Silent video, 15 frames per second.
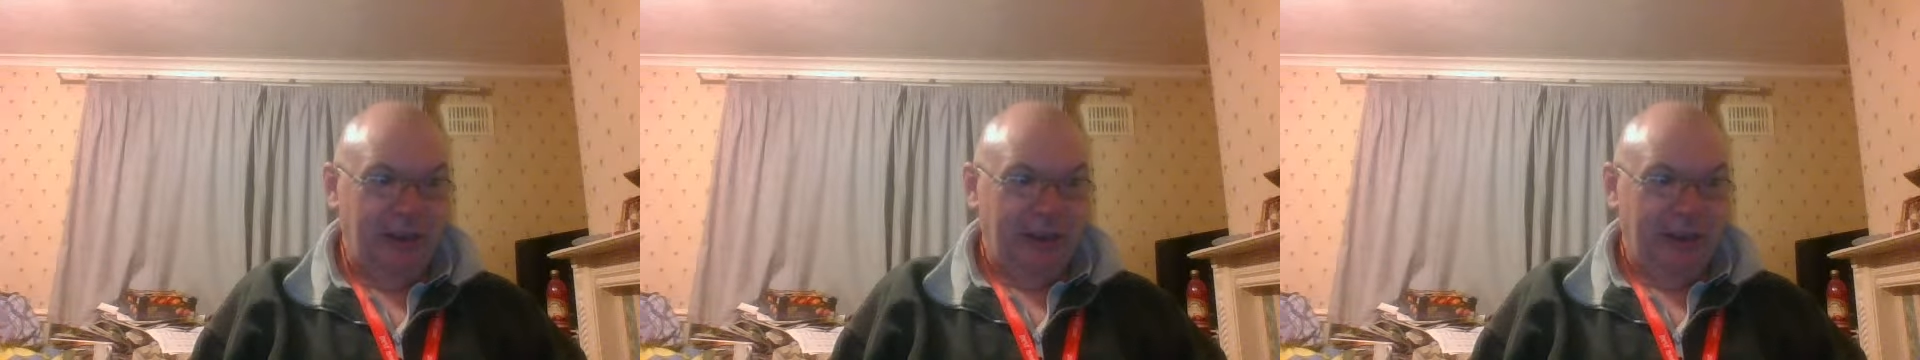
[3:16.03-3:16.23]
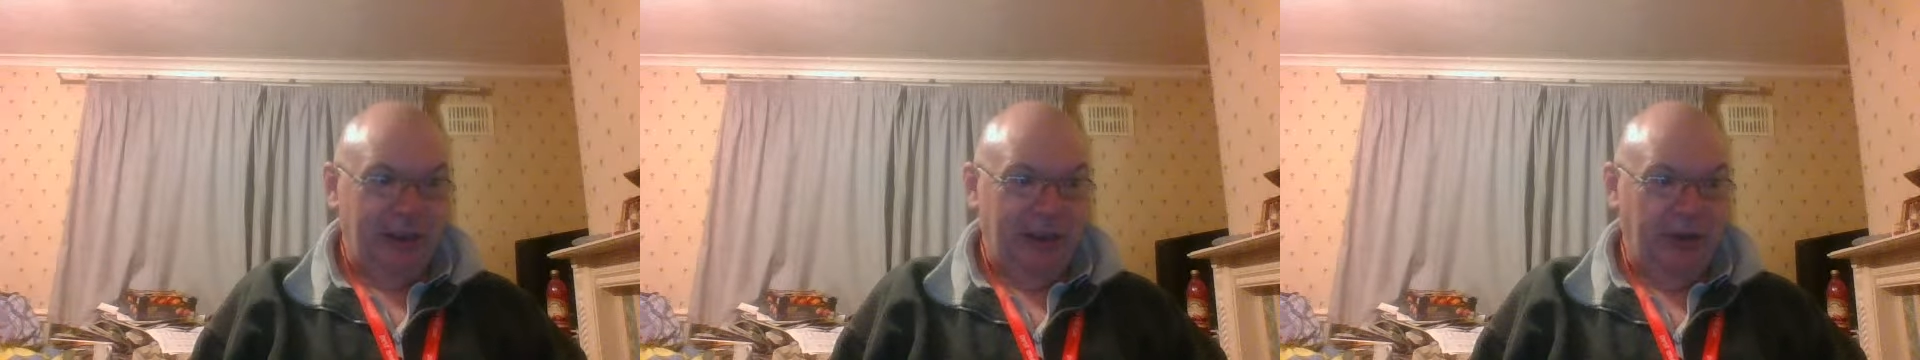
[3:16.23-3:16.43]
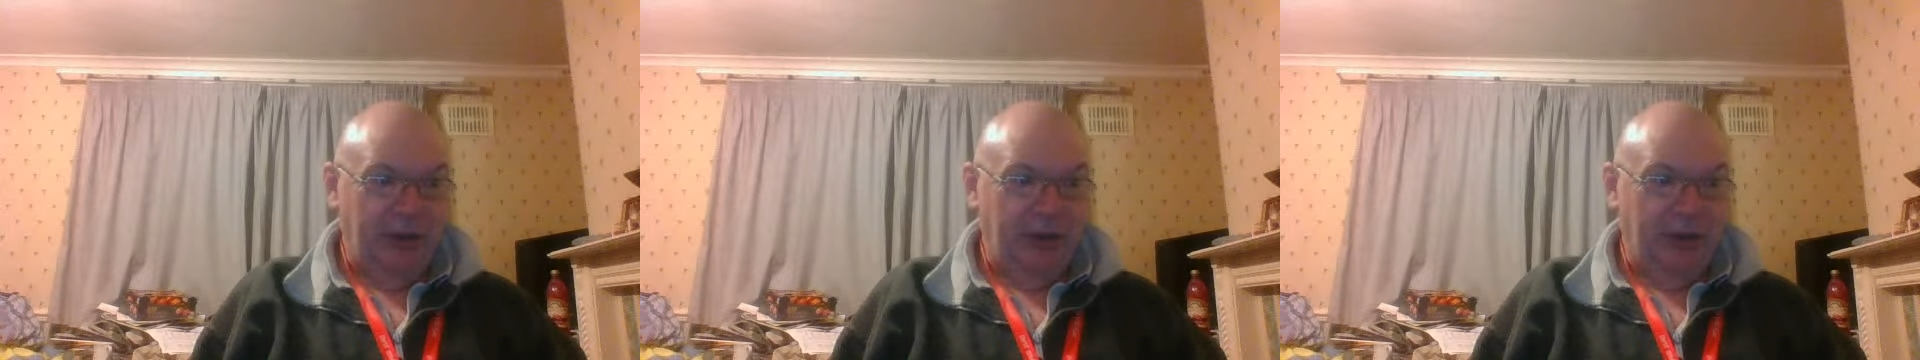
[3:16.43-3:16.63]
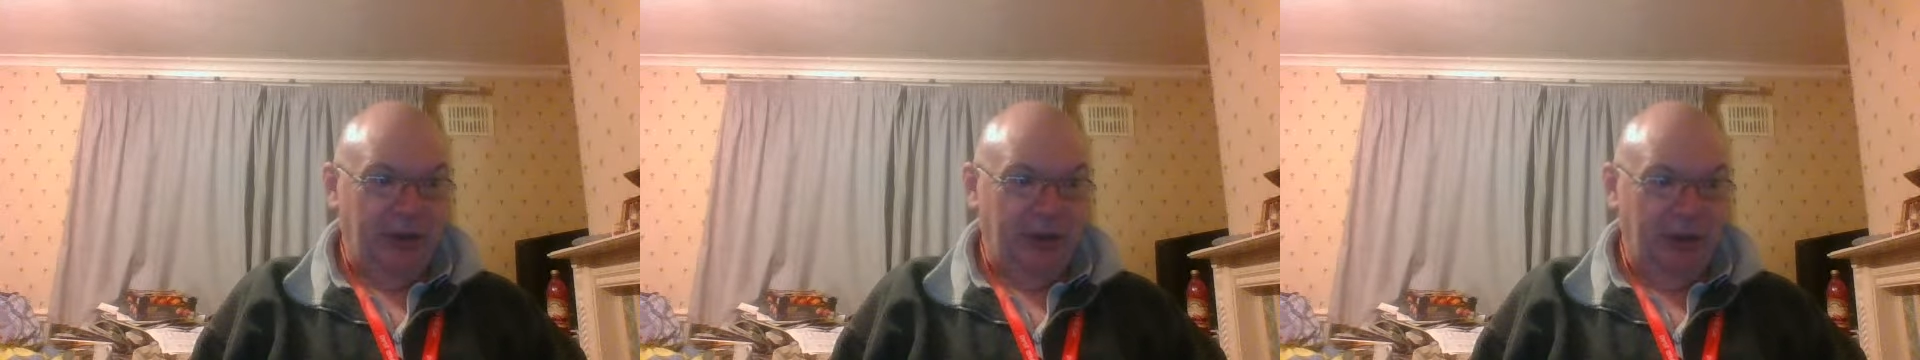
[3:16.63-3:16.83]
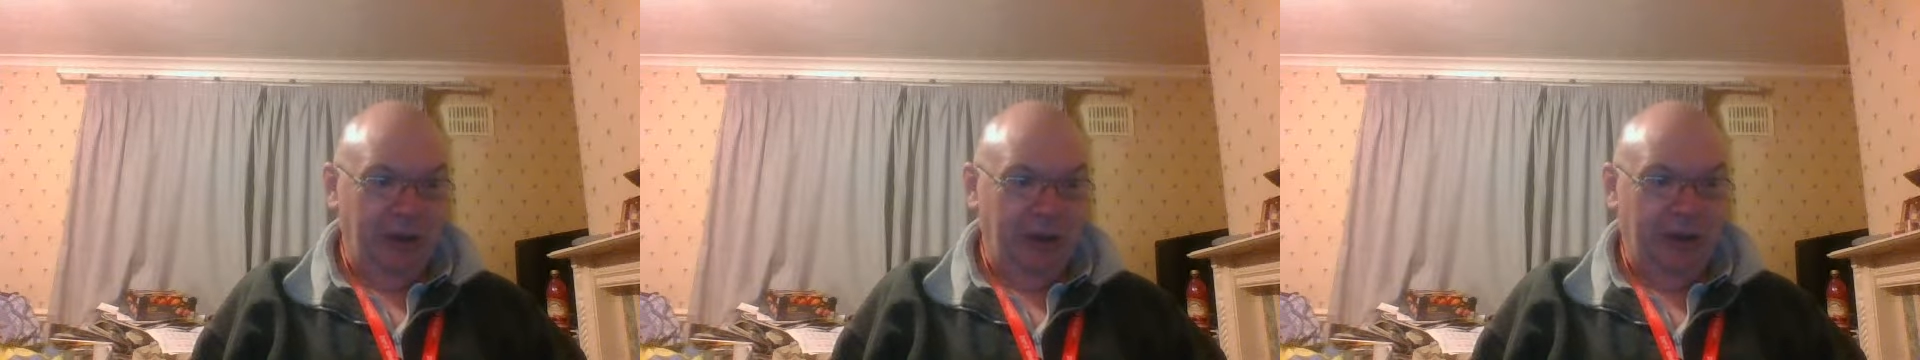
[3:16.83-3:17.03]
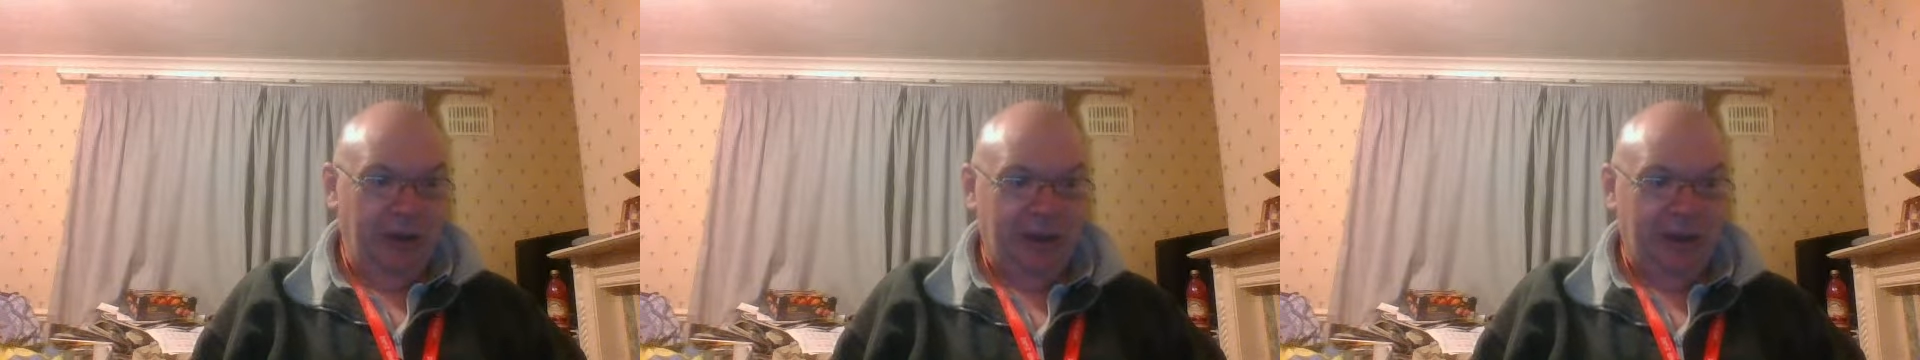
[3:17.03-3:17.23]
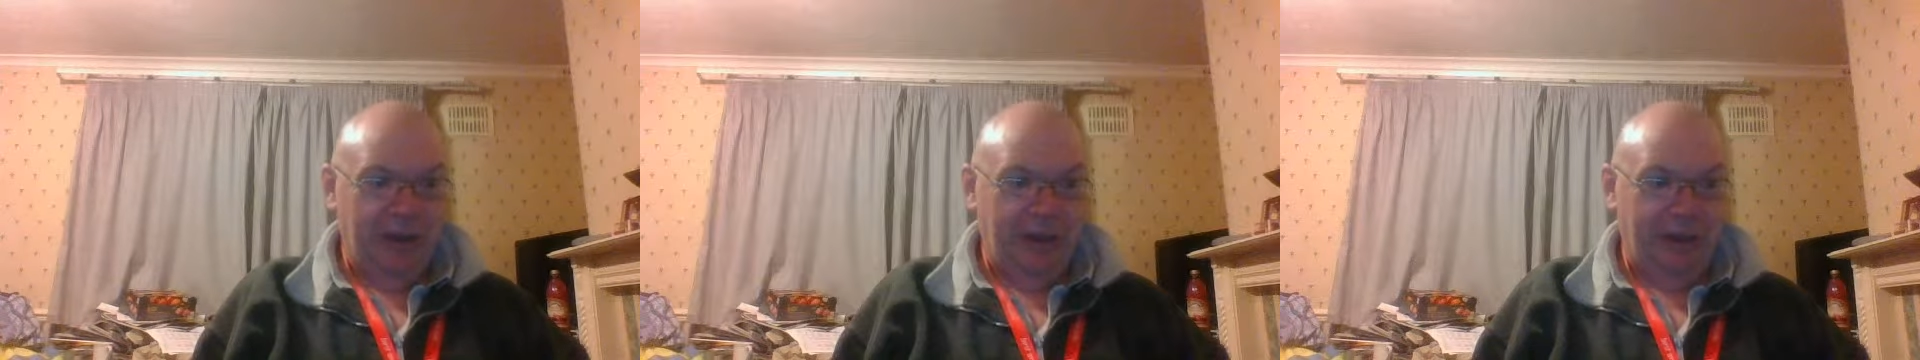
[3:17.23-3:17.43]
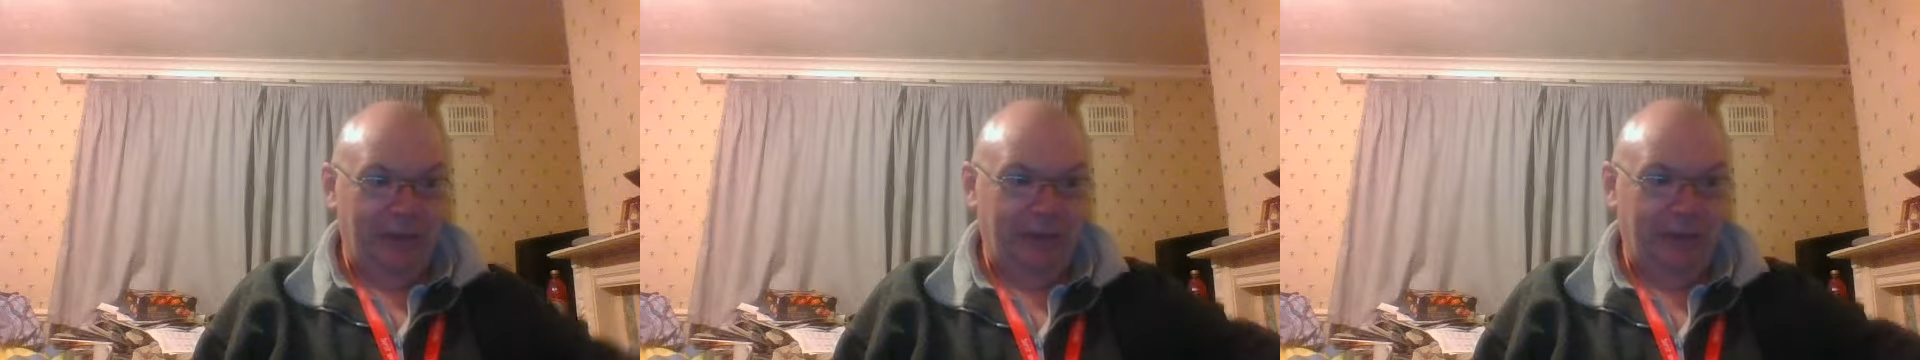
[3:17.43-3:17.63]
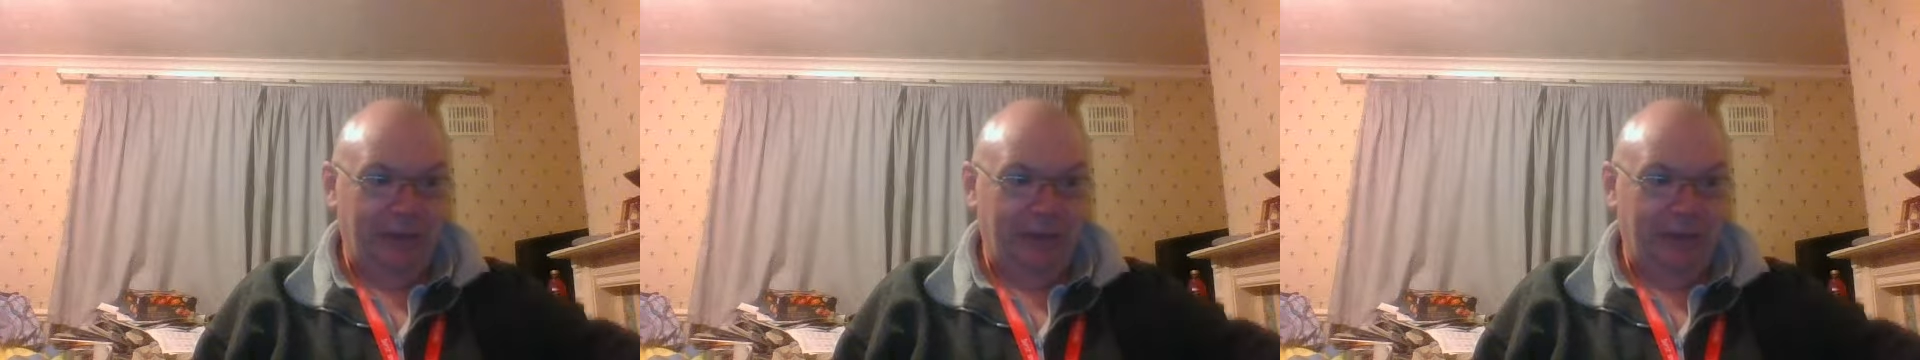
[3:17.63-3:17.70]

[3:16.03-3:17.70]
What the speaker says: how your other half